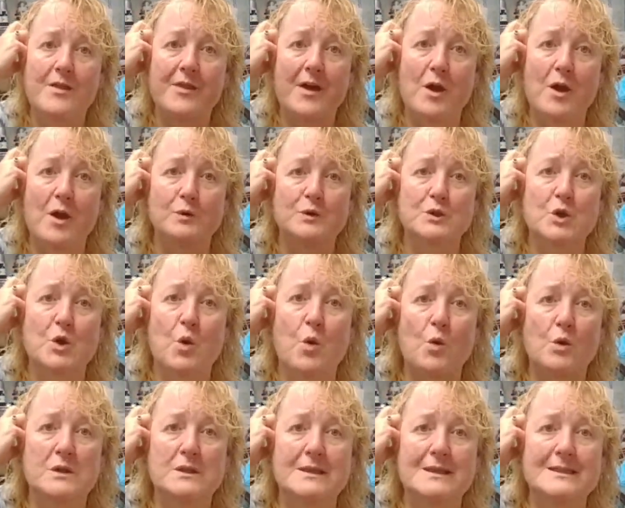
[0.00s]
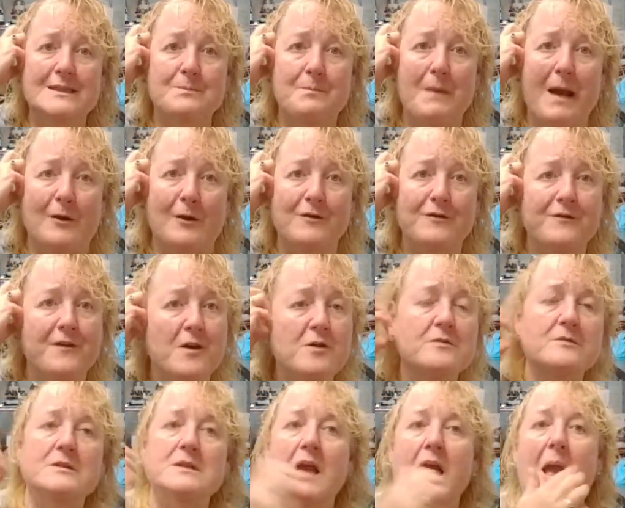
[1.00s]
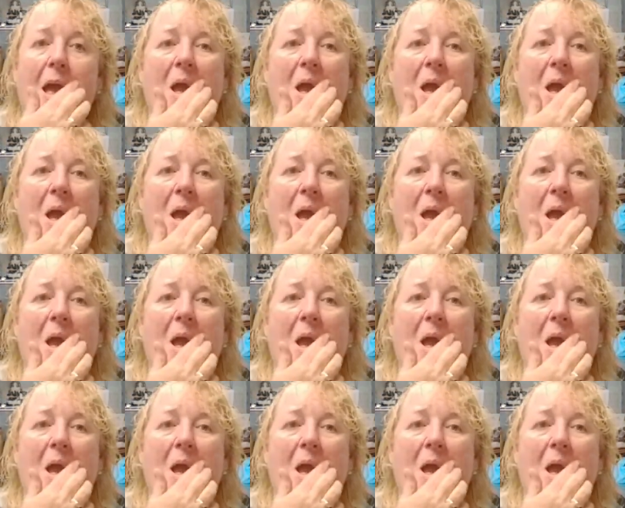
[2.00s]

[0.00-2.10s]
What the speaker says: those cordless microphones,